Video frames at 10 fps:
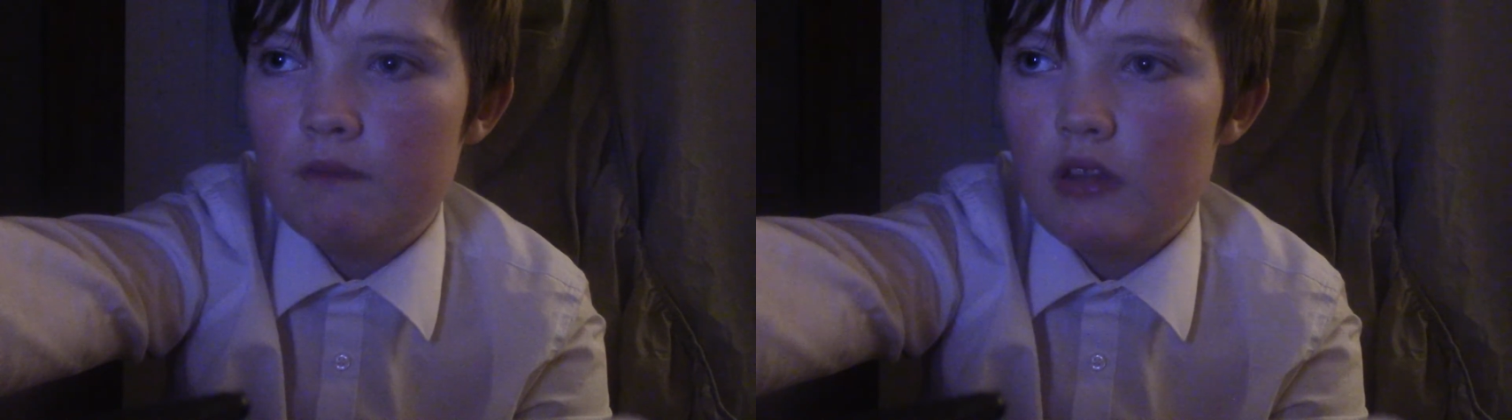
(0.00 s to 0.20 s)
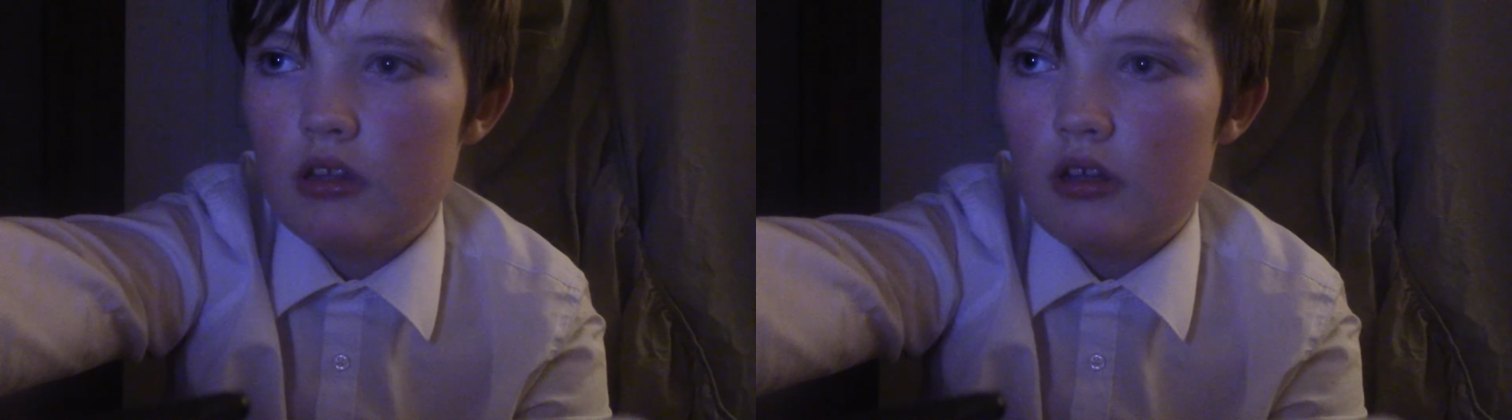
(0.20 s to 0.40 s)

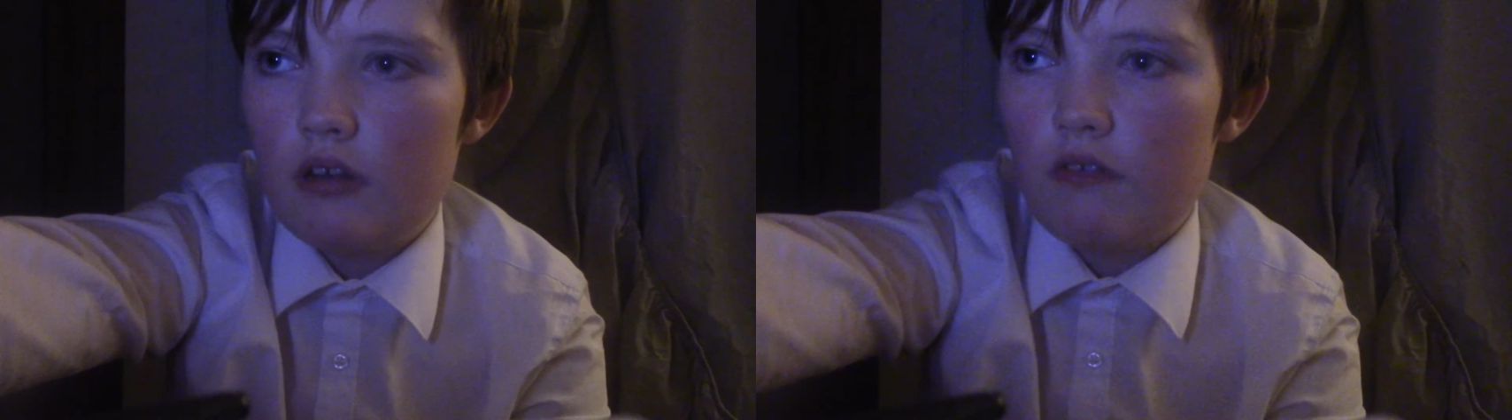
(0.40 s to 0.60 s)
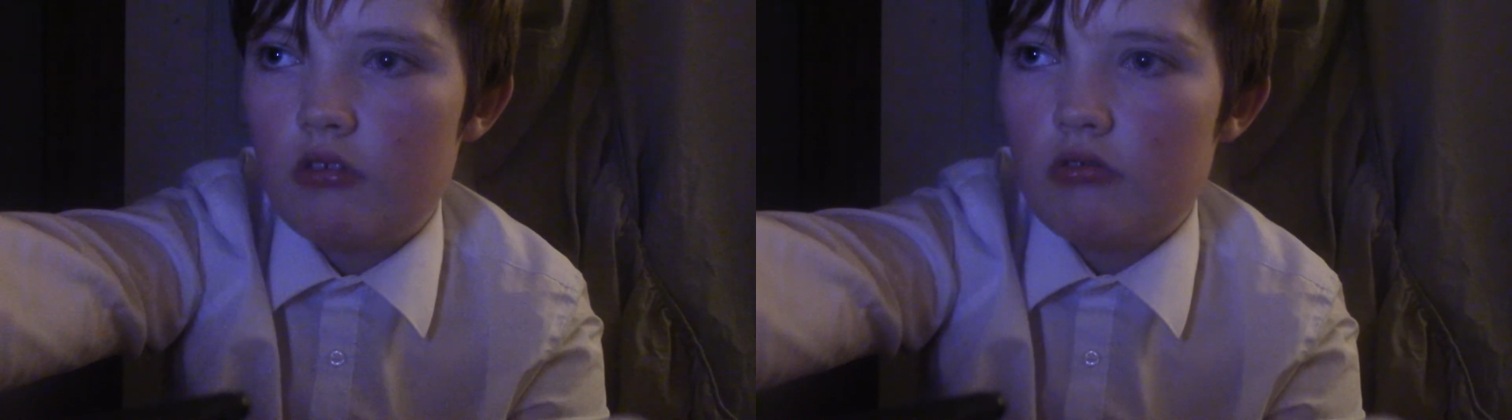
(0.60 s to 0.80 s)
this
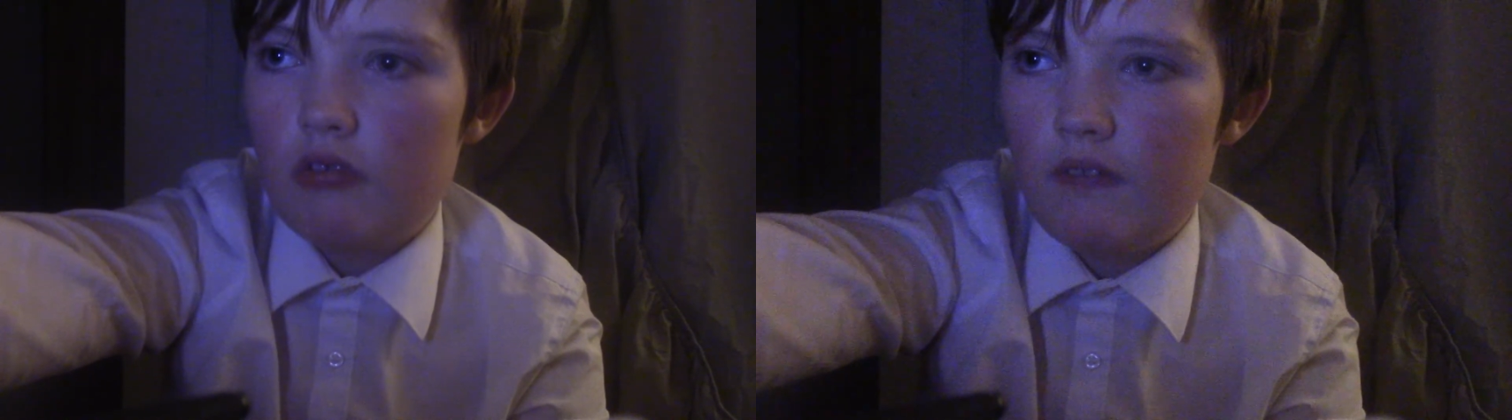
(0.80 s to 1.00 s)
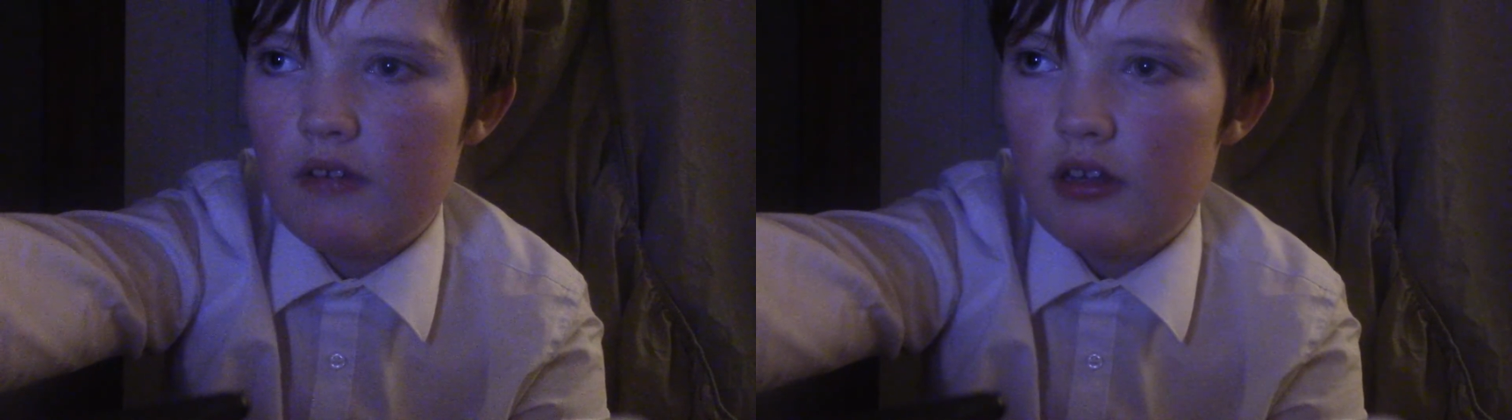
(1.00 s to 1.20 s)

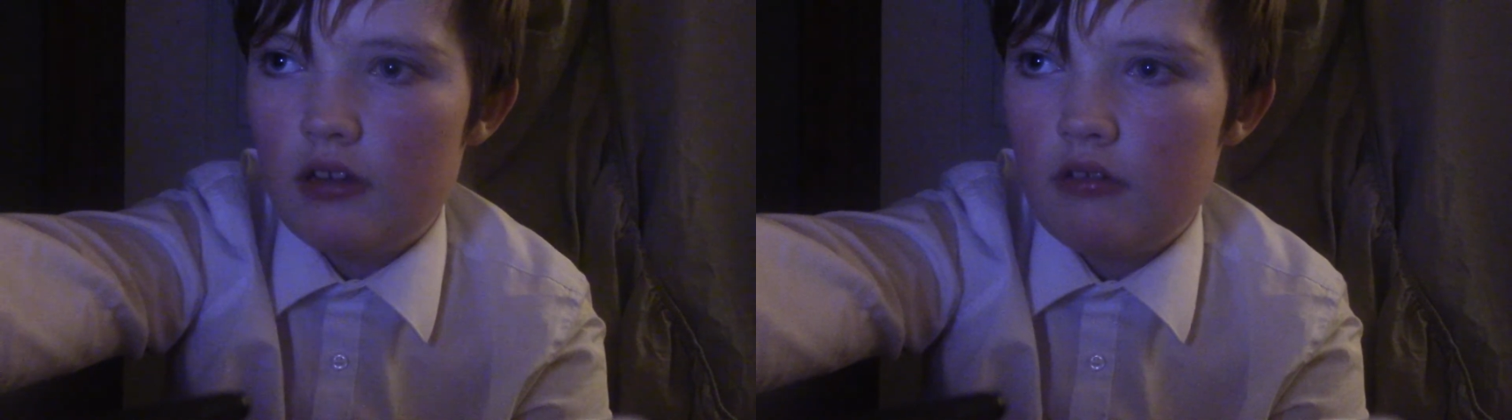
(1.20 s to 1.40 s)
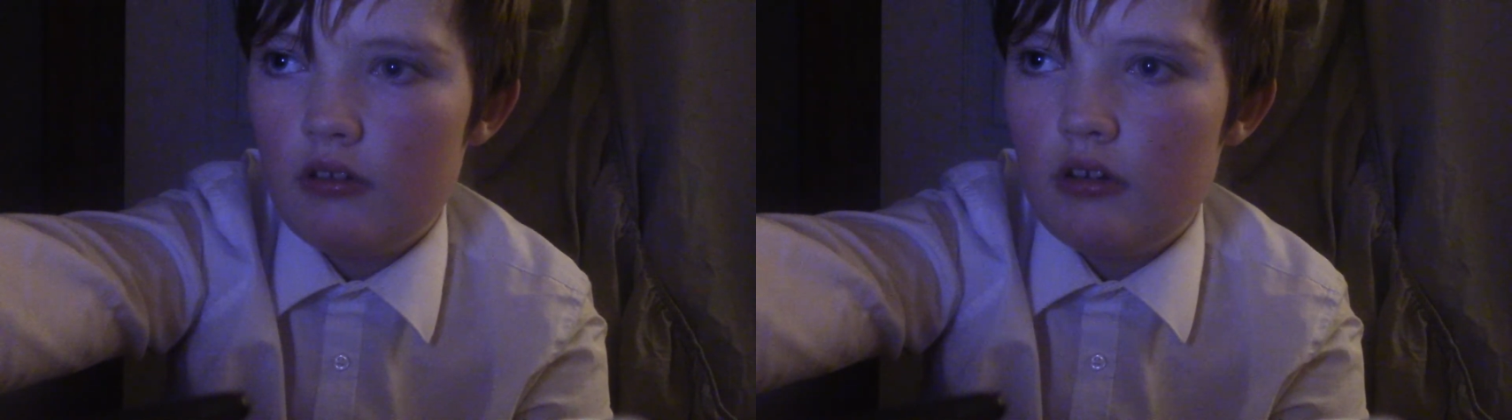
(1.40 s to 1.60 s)
anniversary
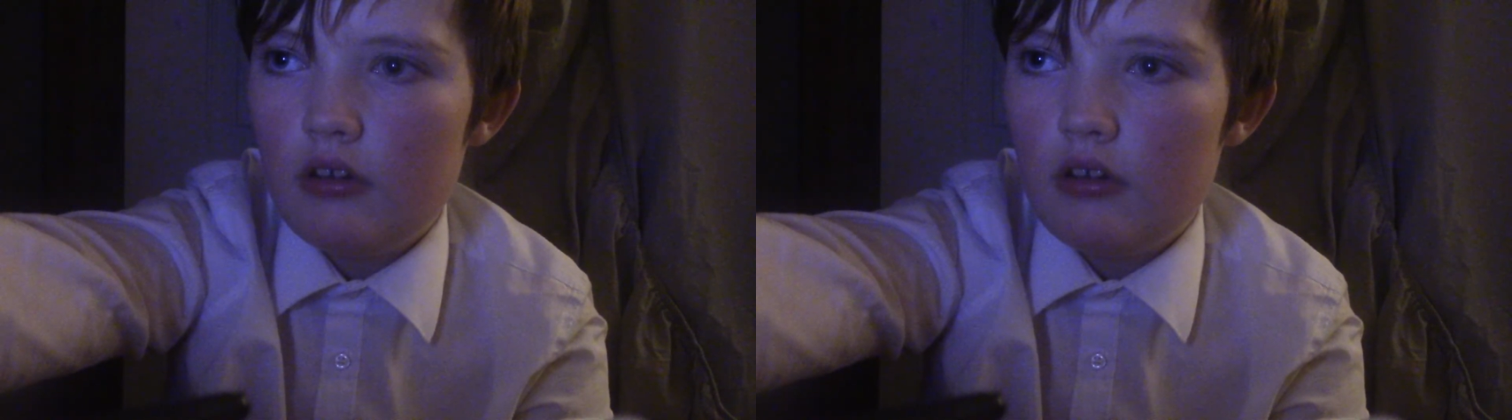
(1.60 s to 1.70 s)
video.